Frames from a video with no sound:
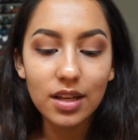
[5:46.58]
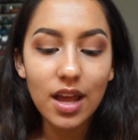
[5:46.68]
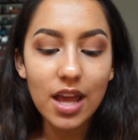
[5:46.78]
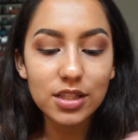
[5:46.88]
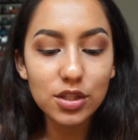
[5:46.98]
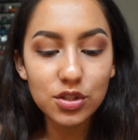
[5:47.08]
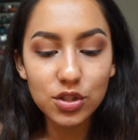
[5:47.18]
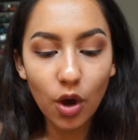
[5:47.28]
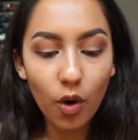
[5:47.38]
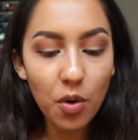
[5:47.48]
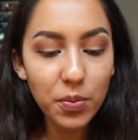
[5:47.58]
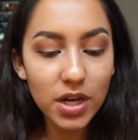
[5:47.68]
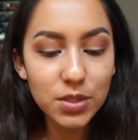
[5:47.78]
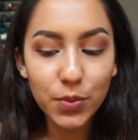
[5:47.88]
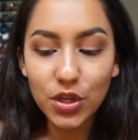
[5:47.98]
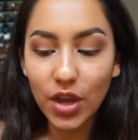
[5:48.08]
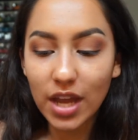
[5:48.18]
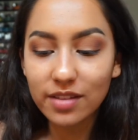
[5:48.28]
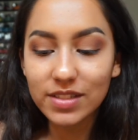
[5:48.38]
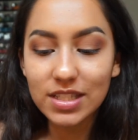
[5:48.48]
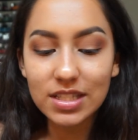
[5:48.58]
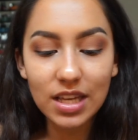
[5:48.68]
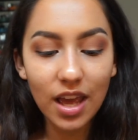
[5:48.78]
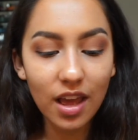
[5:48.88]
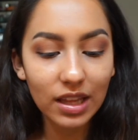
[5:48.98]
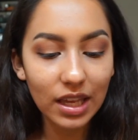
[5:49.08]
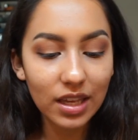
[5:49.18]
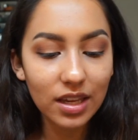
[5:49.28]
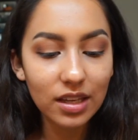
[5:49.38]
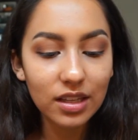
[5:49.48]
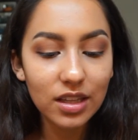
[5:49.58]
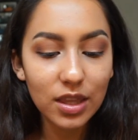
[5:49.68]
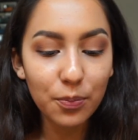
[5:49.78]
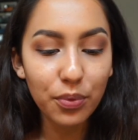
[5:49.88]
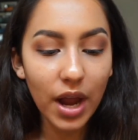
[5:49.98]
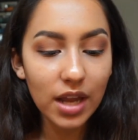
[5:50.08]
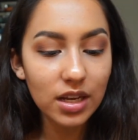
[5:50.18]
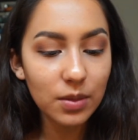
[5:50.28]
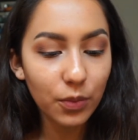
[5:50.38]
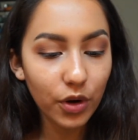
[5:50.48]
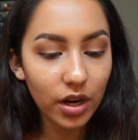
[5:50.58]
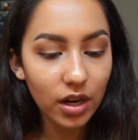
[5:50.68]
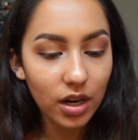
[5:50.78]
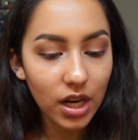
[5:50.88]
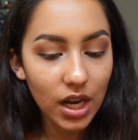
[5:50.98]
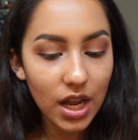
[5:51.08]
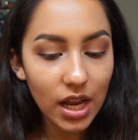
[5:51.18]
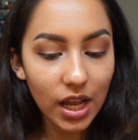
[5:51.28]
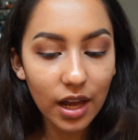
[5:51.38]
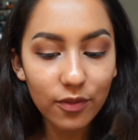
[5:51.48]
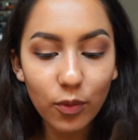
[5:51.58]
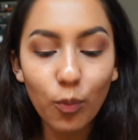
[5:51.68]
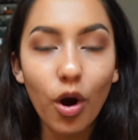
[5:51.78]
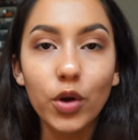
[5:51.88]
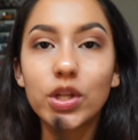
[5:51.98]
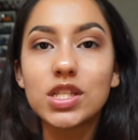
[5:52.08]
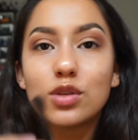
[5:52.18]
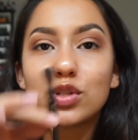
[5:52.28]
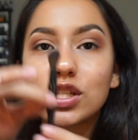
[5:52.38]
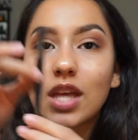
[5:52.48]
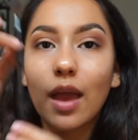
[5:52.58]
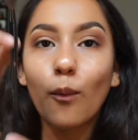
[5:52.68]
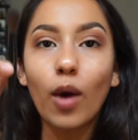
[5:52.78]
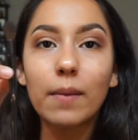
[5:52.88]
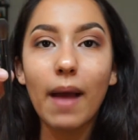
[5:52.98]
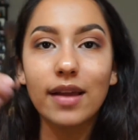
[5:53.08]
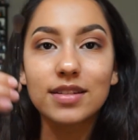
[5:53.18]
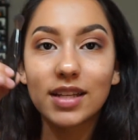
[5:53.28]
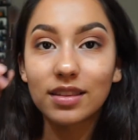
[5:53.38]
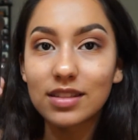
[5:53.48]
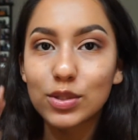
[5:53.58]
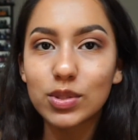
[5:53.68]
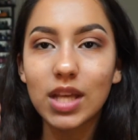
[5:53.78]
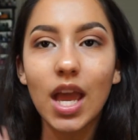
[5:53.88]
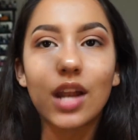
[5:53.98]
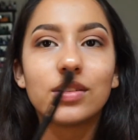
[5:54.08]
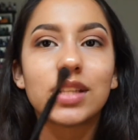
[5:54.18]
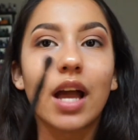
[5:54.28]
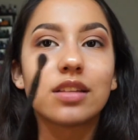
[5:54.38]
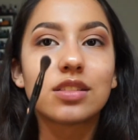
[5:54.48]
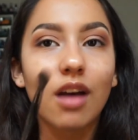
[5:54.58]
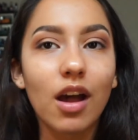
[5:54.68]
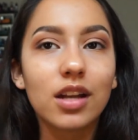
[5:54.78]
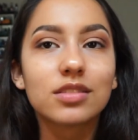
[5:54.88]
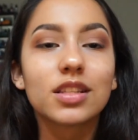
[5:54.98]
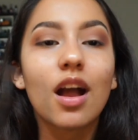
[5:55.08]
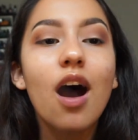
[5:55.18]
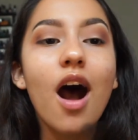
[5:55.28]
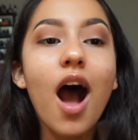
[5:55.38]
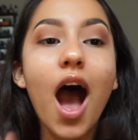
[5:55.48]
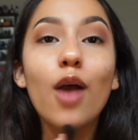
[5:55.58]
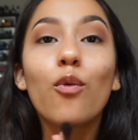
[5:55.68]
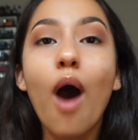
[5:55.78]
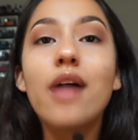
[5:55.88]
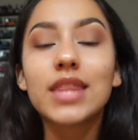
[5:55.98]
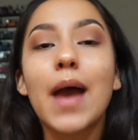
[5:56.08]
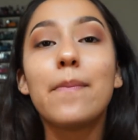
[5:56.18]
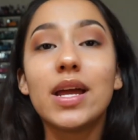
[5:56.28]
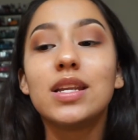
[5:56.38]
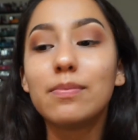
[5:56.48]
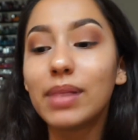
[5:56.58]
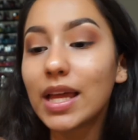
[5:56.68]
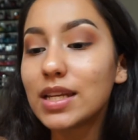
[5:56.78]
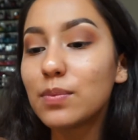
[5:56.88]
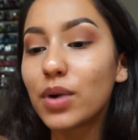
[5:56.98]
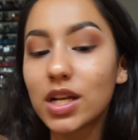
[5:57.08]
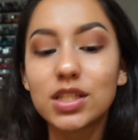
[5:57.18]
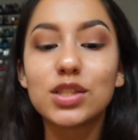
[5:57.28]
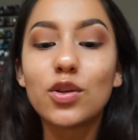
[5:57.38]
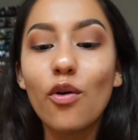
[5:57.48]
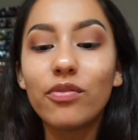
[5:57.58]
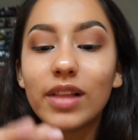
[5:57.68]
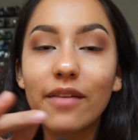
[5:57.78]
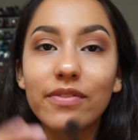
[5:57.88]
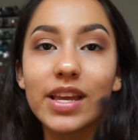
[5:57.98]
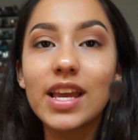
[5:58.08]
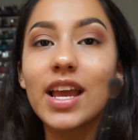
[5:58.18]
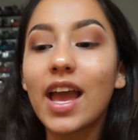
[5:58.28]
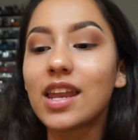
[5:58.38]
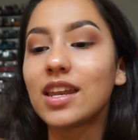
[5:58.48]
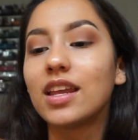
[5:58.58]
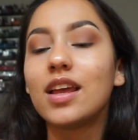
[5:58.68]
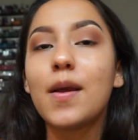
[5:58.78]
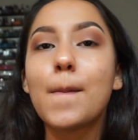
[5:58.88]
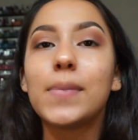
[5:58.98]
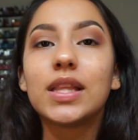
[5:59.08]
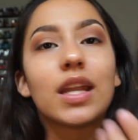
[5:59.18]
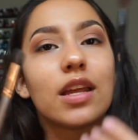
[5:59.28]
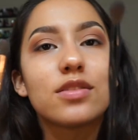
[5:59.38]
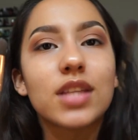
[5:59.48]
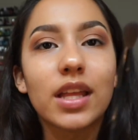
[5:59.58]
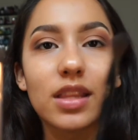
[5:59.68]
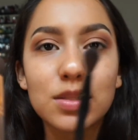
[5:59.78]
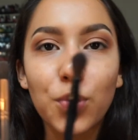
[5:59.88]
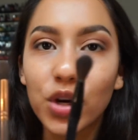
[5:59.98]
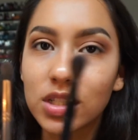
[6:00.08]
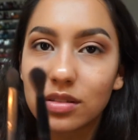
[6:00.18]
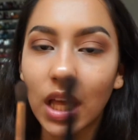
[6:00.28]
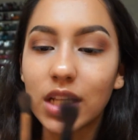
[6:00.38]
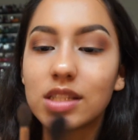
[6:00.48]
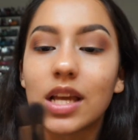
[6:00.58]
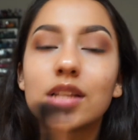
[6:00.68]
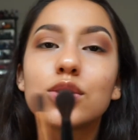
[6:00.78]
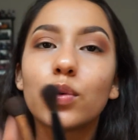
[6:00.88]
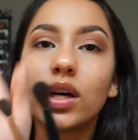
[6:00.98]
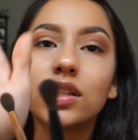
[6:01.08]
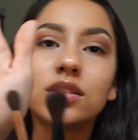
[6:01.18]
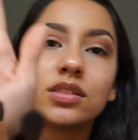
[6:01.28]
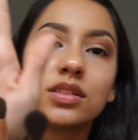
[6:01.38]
It's a Soho brush, but you can't even see it, like the brand anymore. And I got it from Walgreens and it was just like in one package. Like this is it. And I was like, I saw it and I was like, oh, I want that blending brush. It's so fluffy. But then I used like this more like dense one.